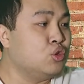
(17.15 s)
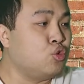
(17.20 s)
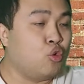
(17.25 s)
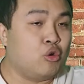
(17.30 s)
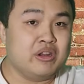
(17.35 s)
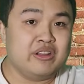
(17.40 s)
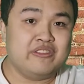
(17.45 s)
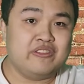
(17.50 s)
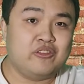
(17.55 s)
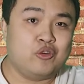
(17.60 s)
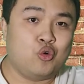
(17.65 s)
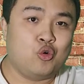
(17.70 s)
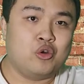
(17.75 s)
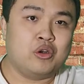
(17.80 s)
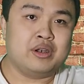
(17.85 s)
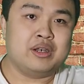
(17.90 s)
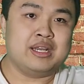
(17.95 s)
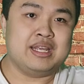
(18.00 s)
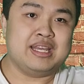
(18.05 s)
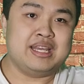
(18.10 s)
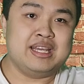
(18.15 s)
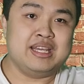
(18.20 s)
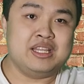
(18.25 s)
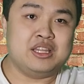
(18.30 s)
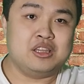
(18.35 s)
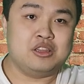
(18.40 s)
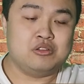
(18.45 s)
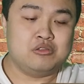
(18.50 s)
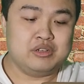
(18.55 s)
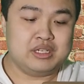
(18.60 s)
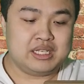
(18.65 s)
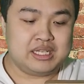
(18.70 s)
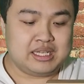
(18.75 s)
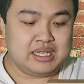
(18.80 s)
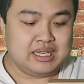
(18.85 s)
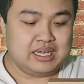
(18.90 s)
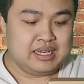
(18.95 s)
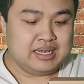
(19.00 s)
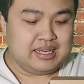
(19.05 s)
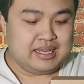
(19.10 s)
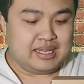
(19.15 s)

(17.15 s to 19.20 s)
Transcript: 24E3